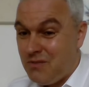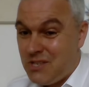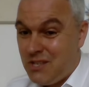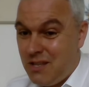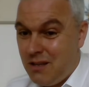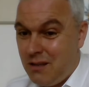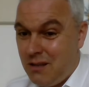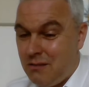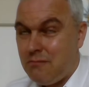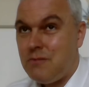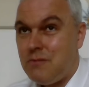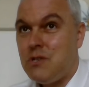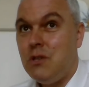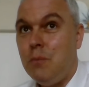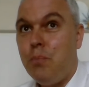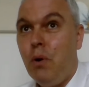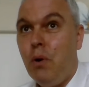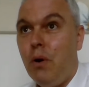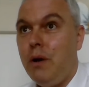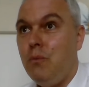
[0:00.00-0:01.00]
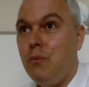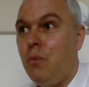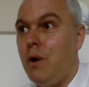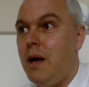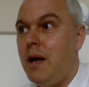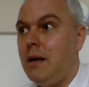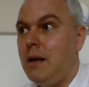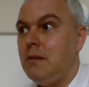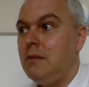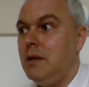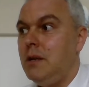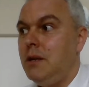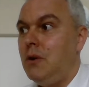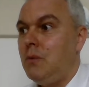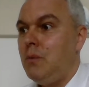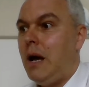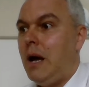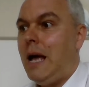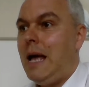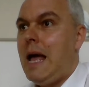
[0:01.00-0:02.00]
to the point where,
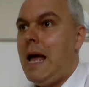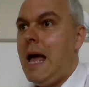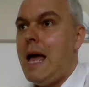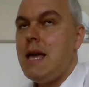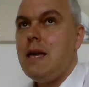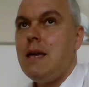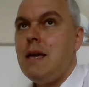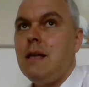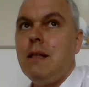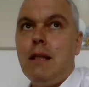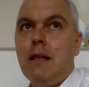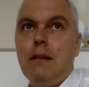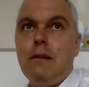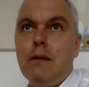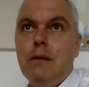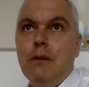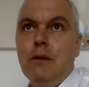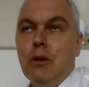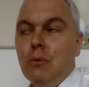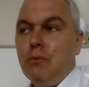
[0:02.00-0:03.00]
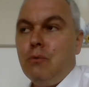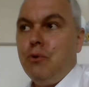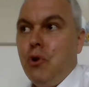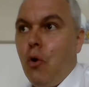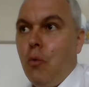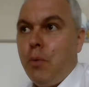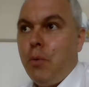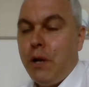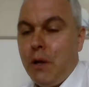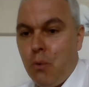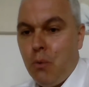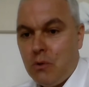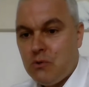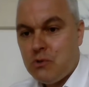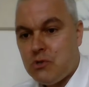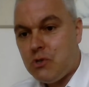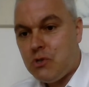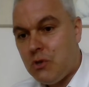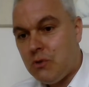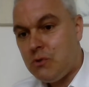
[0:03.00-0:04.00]
nobody
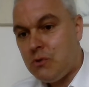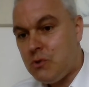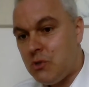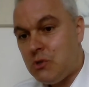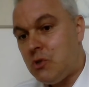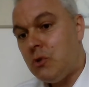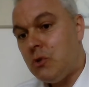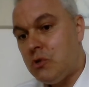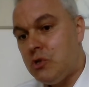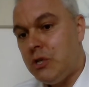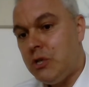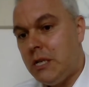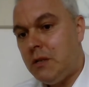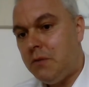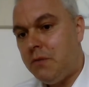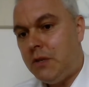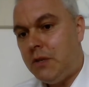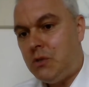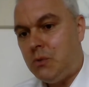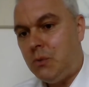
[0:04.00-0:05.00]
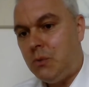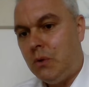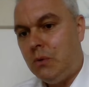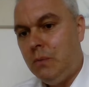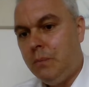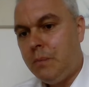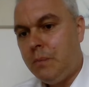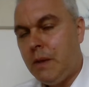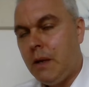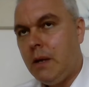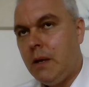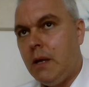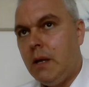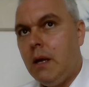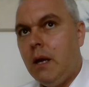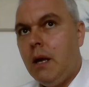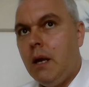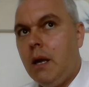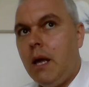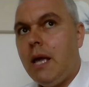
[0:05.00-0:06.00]
wants to touch an individual.
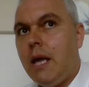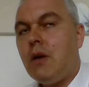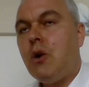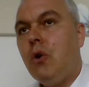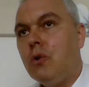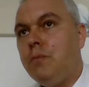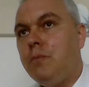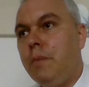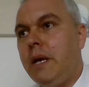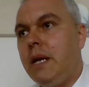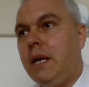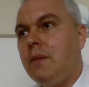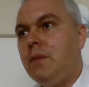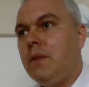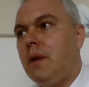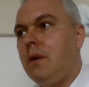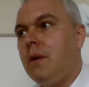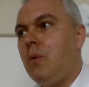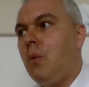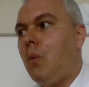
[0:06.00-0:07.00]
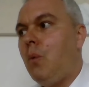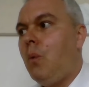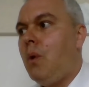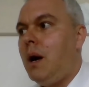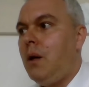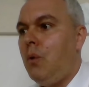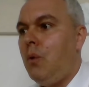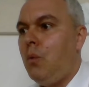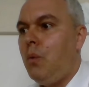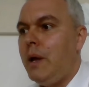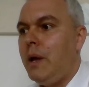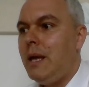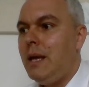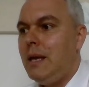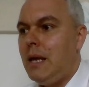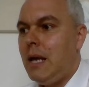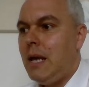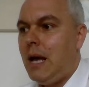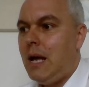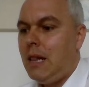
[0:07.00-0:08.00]
It could mean that while
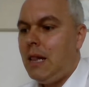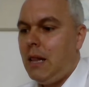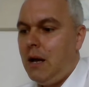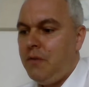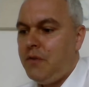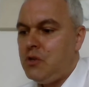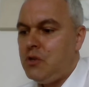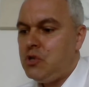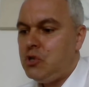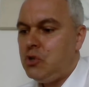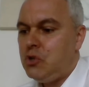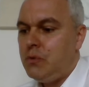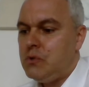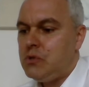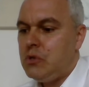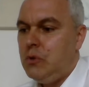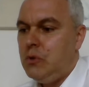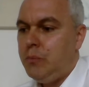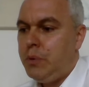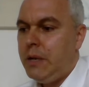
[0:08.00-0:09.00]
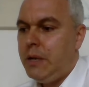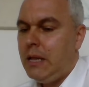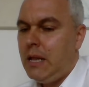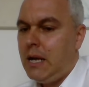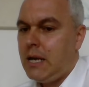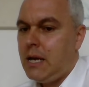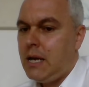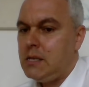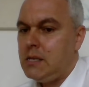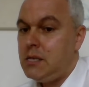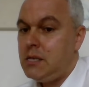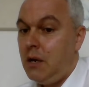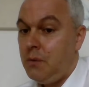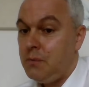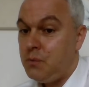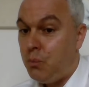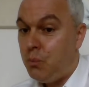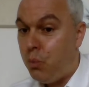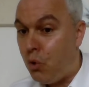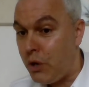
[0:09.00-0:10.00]
a life insurance company like
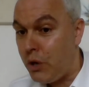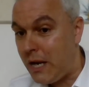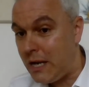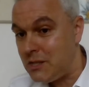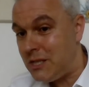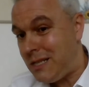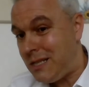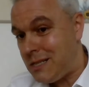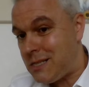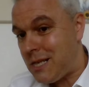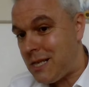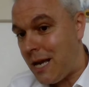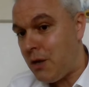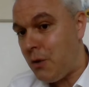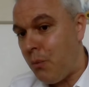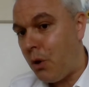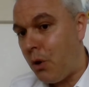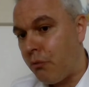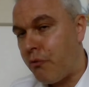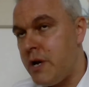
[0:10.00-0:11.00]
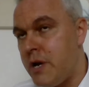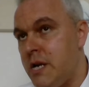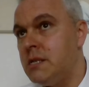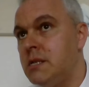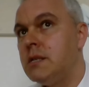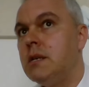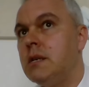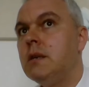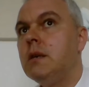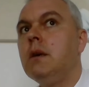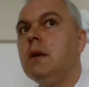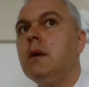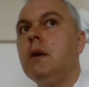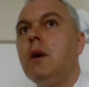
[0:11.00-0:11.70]
ourselves would actually take you on risk,